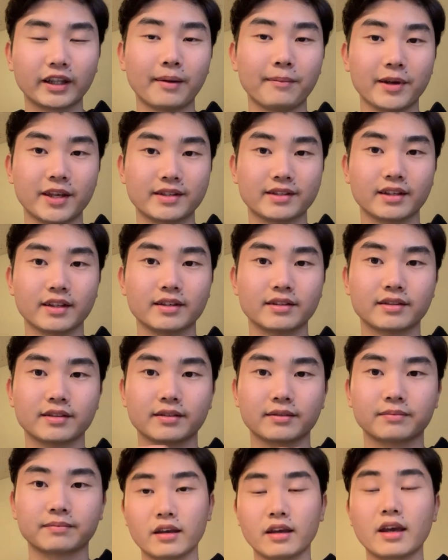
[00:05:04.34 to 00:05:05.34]
that makes sense.
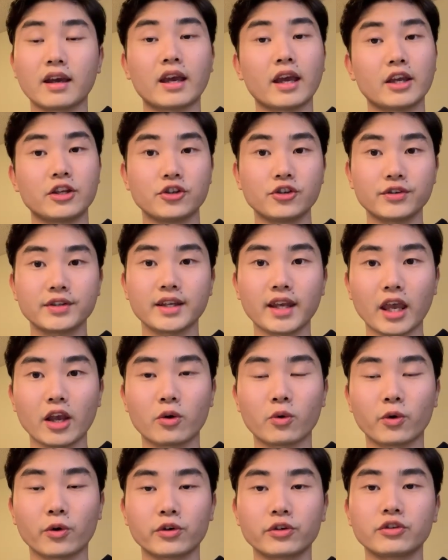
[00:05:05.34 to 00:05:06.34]
And using
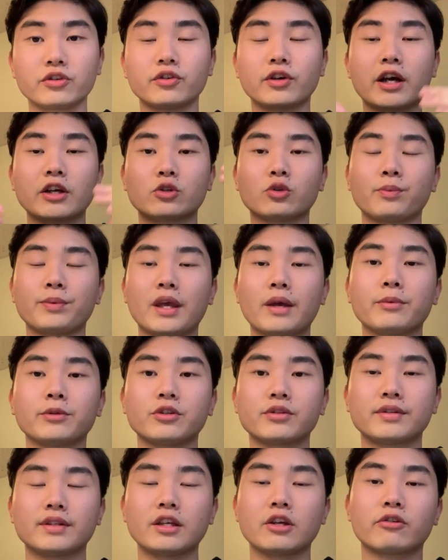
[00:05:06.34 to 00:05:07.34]
Acorn, you guys will be able
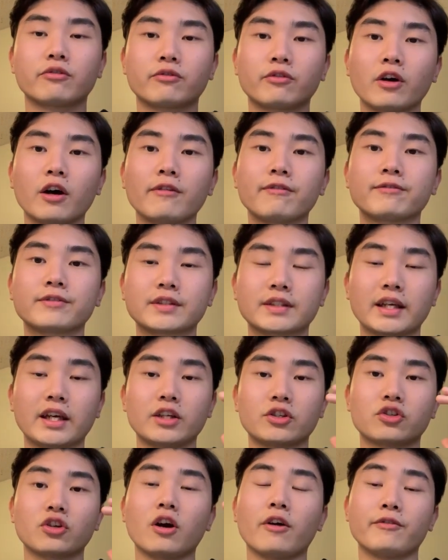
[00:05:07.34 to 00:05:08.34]
to see a rough
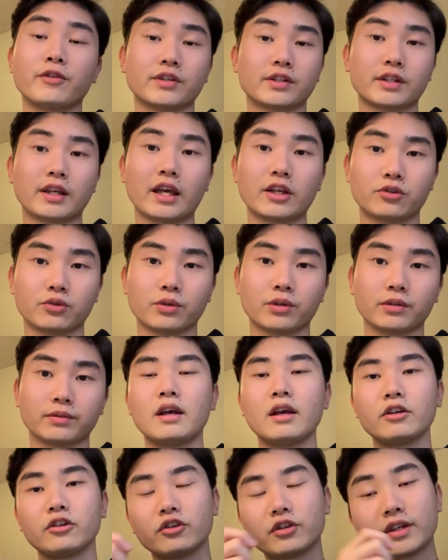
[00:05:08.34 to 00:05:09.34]
sketch of your schedule.
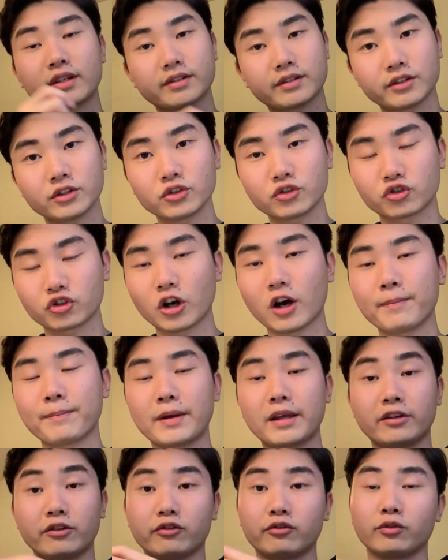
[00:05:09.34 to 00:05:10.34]
You can still drop
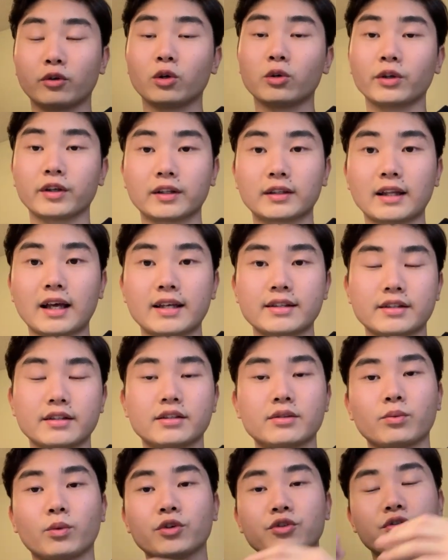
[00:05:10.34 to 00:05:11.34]
and enroll in
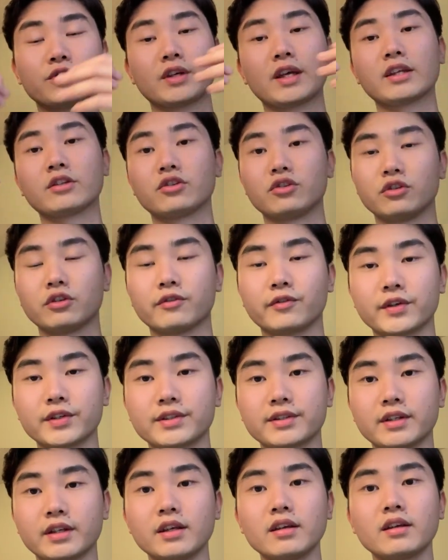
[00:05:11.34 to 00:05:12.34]
classes once you get to
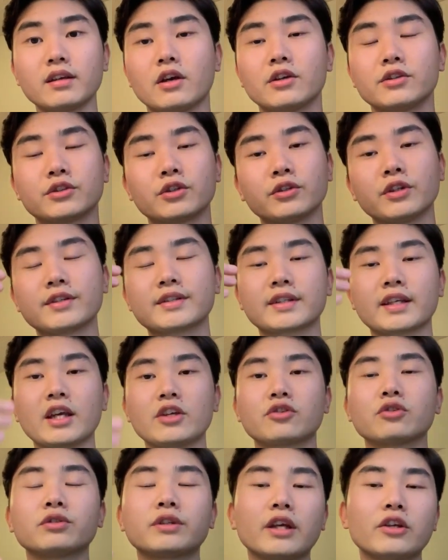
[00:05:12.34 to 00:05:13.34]
university, so the
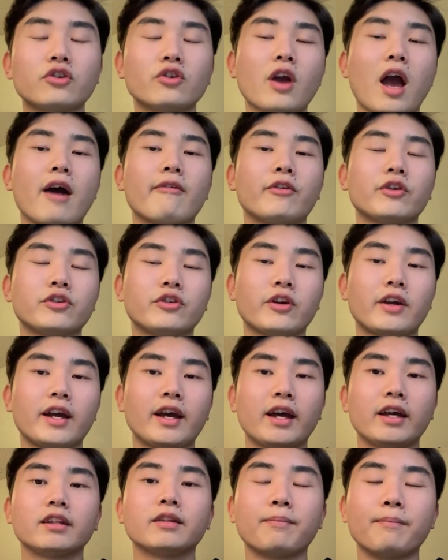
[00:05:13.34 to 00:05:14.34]
schedule that you have in your
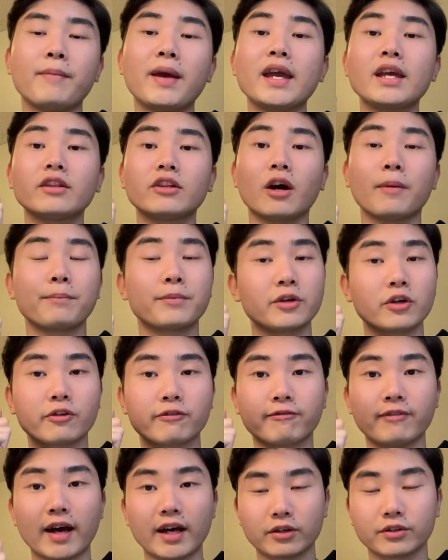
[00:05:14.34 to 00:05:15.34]
hand may not be your
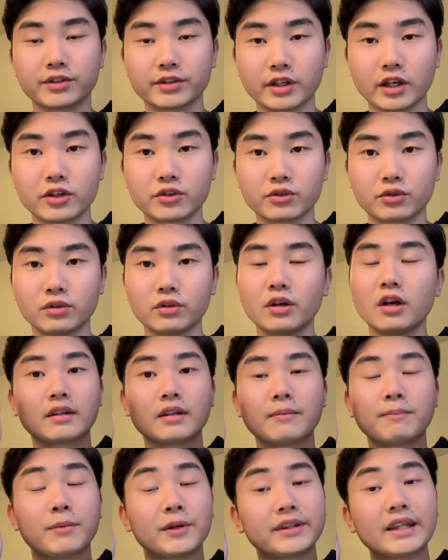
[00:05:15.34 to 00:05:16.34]
final schedule,
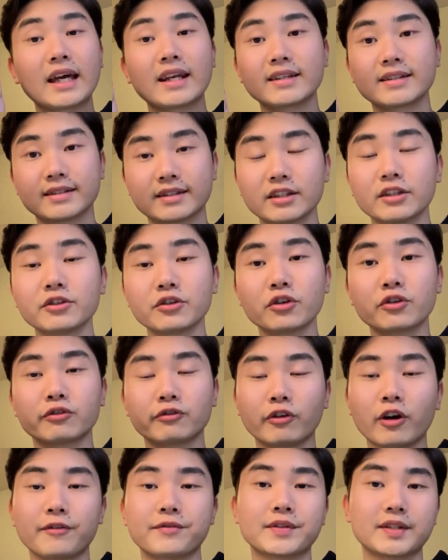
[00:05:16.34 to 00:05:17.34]
but that is still your
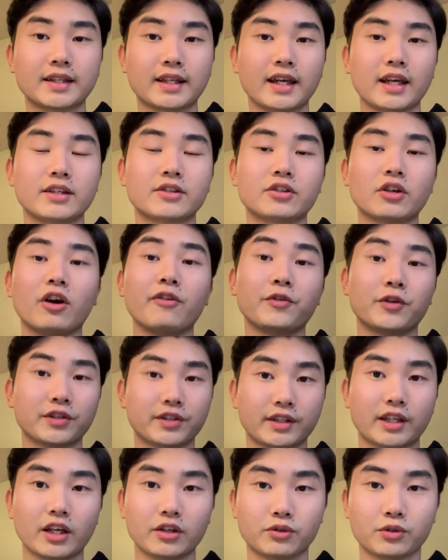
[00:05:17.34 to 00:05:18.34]
rough sketch of your
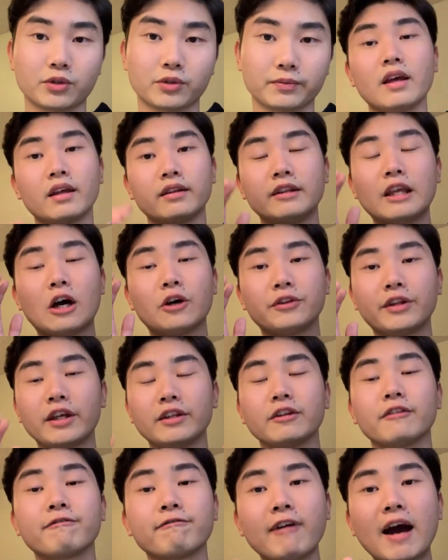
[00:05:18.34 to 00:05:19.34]
schedule. Now
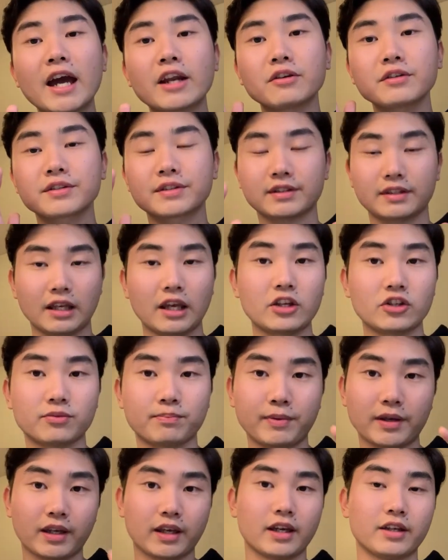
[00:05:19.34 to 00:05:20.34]
then the final stage
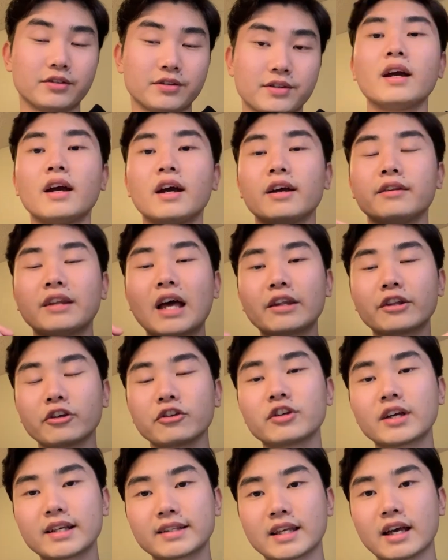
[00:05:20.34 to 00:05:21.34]
begins. Now that
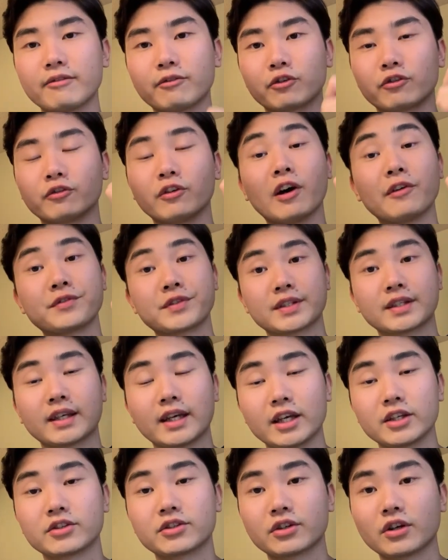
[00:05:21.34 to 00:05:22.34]
you guys have a rough
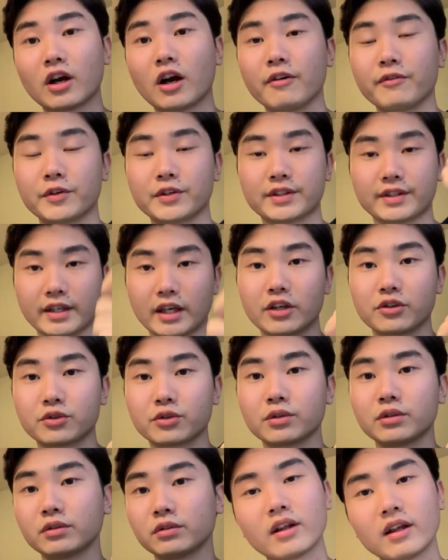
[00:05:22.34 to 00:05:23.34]
sketch of your
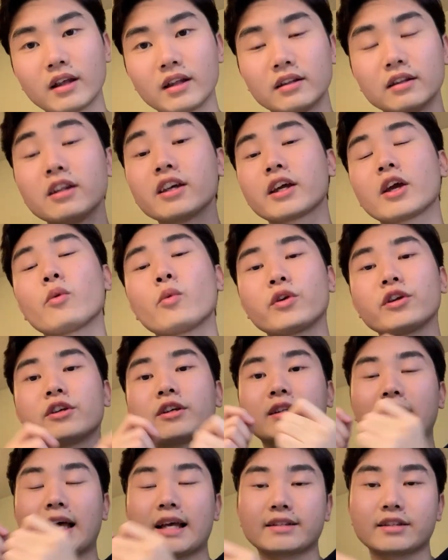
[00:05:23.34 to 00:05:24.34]
schedule, look at where your
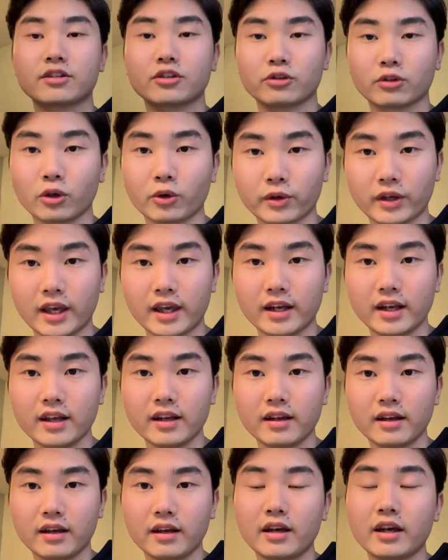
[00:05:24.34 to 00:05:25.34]
classes are
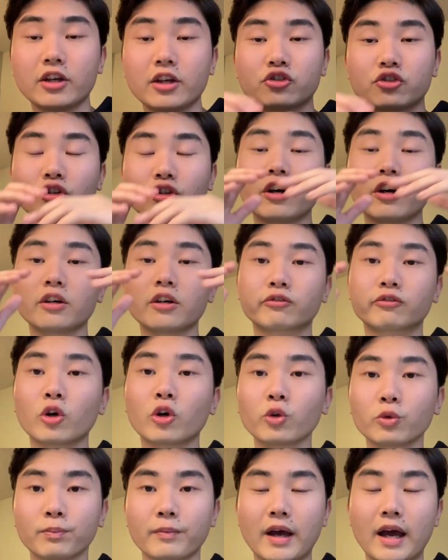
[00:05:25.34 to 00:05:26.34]
located and draw a
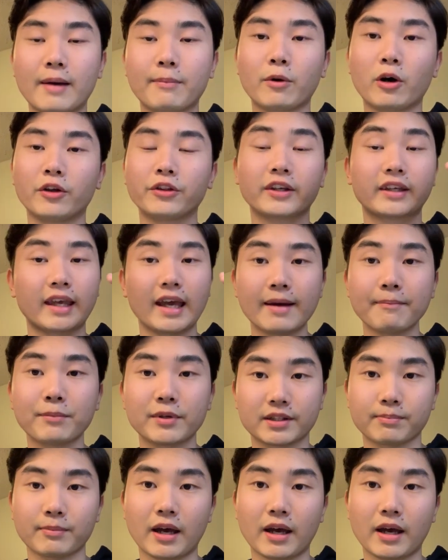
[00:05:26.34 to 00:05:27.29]
roadmap on the campus